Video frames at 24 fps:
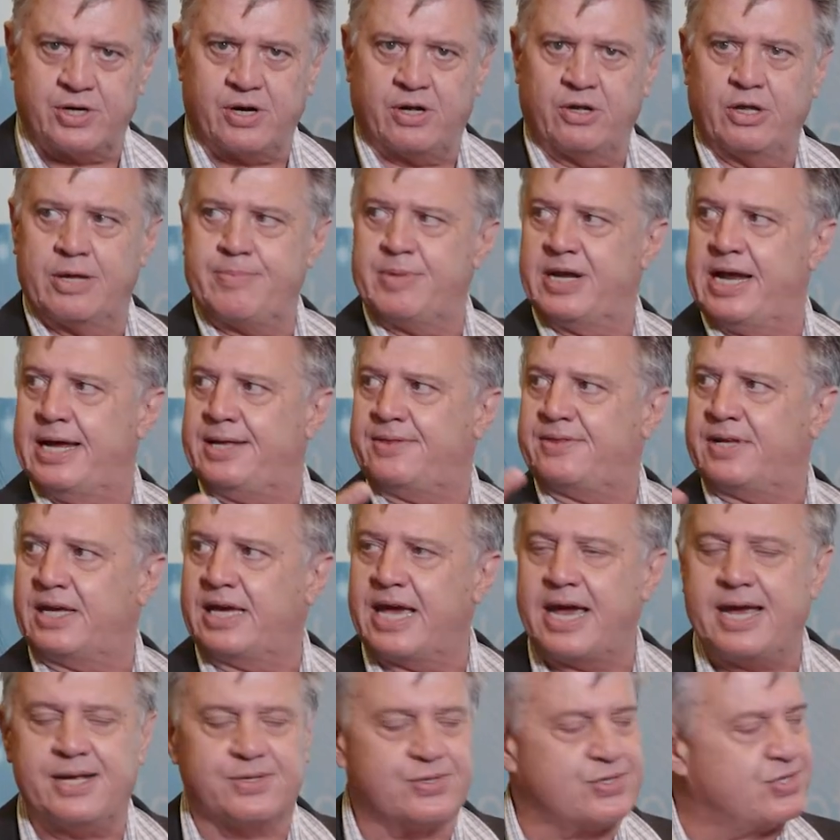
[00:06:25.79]
eliminate the
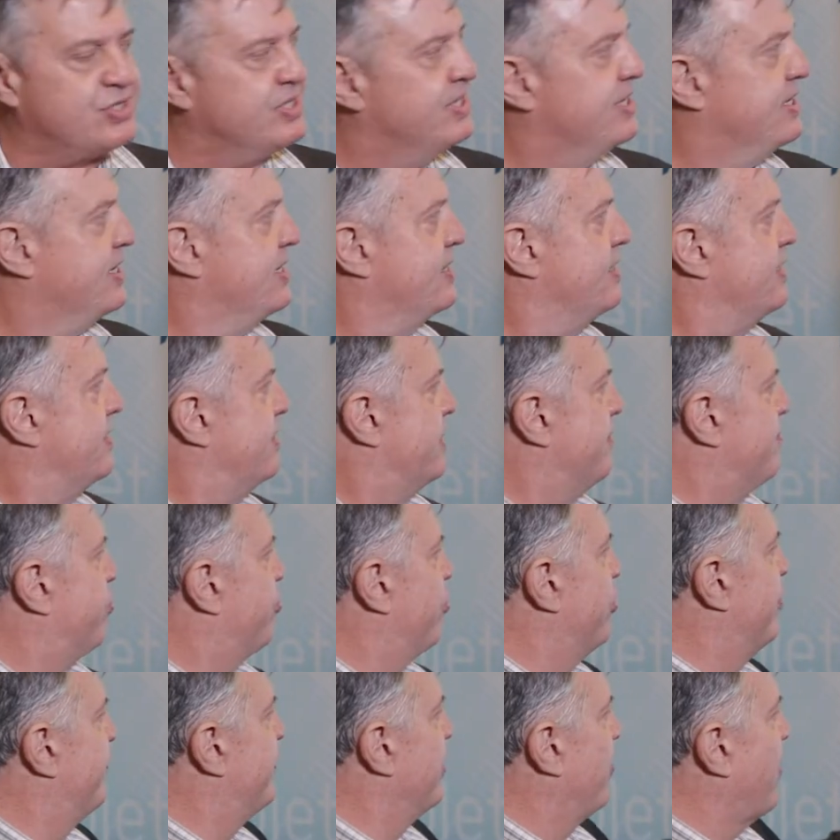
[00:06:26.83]
gates,
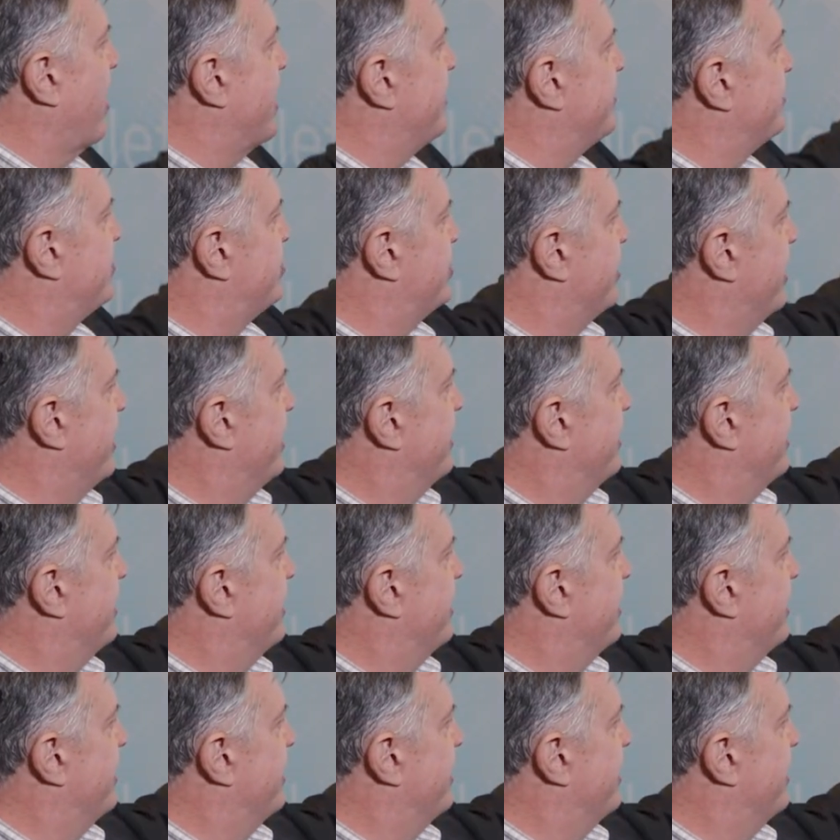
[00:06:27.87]
improve the latency.